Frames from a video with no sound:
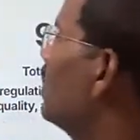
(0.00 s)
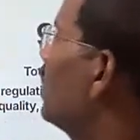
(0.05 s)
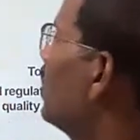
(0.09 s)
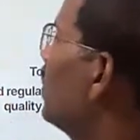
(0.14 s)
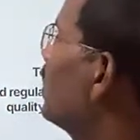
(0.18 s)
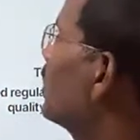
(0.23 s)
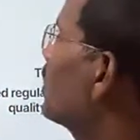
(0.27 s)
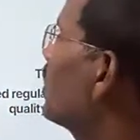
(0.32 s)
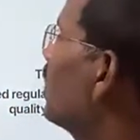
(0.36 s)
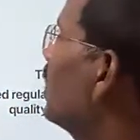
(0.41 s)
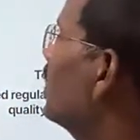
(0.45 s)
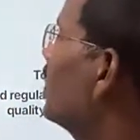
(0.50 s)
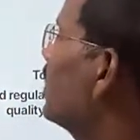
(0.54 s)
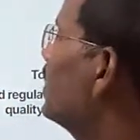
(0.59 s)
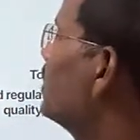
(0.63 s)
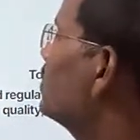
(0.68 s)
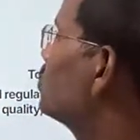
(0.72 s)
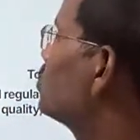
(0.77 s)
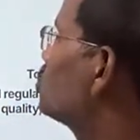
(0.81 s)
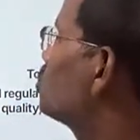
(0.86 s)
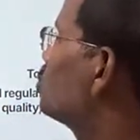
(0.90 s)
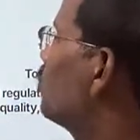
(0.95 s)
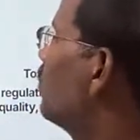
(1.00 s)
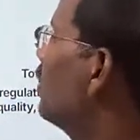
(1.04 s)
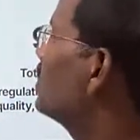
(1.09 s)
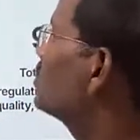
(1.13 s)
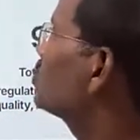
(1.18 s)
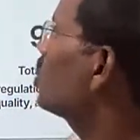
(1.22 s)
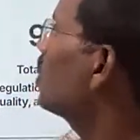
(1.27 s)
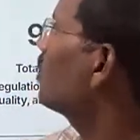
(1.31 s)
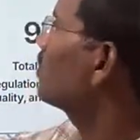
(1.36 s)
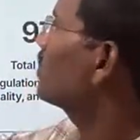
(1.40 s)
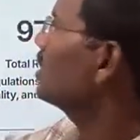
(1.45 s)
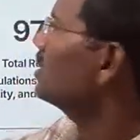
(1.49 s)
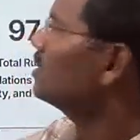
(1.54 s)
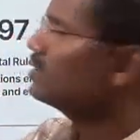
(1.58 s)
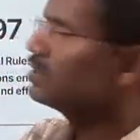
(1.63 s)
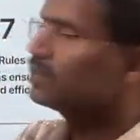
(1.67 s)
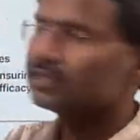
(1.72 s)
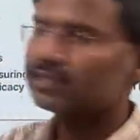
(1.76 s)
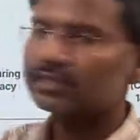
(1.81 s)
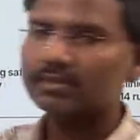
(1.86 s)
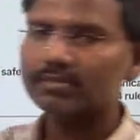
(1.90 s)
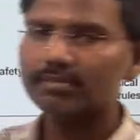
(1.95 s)
it contains 12 chapters,
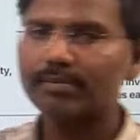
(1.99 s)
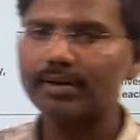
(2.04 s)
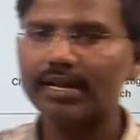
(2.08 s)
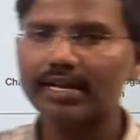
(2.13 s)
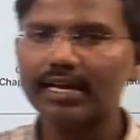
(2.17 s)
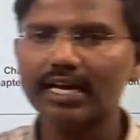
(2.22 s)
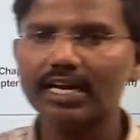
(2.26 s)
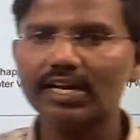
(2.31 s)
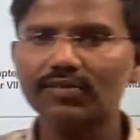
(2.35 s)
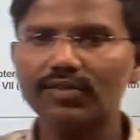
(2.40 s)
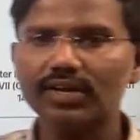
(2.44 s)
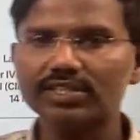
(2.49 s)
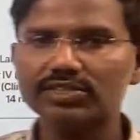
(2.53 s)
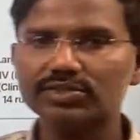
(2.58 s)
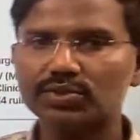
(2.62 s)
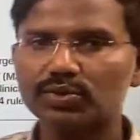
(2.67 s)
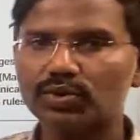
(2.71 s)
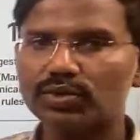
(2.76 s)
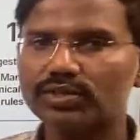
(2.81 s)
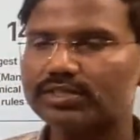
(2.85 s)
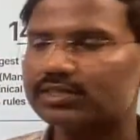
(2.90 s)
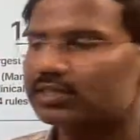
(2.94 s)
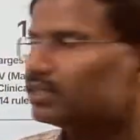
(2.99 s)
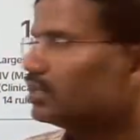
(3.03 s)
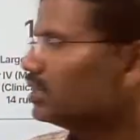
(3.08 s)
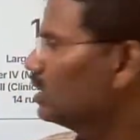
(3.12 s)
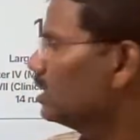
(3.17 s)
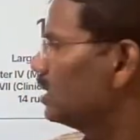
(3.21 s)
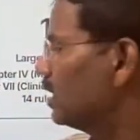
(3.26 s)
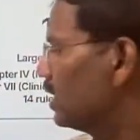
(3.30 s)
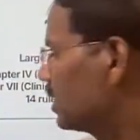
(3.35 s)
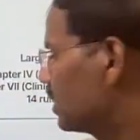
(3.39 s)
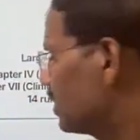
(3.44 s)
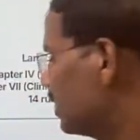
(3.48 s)
medical device rules. It